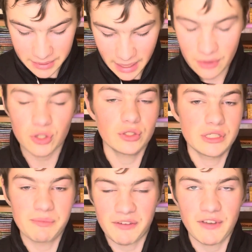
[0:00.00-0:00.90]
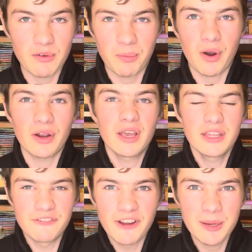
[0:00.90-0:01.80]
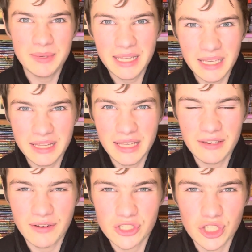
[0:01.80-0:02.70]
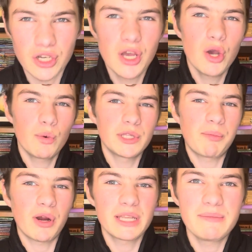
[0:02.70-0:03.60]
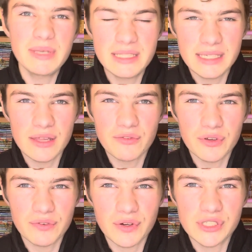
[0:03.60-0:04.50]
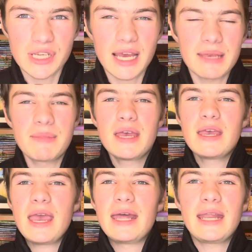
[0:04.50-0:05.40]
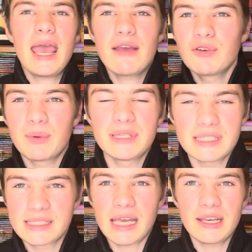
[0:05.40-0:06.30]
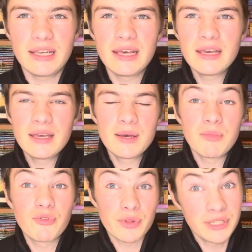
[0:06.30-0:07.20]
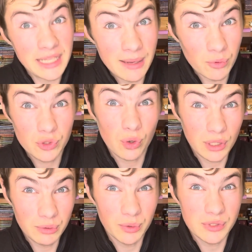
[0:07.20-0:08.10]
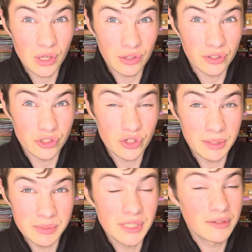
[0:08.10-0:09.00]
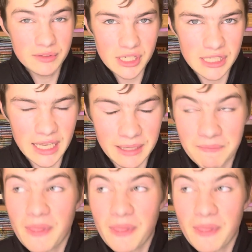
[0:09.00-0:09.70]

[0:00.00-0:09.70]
together. This is my favorite part, the very beginning of the adventure, when the party meets together for the first time and everybody's excited before the DM totally ruins all their dreams. Just kidding.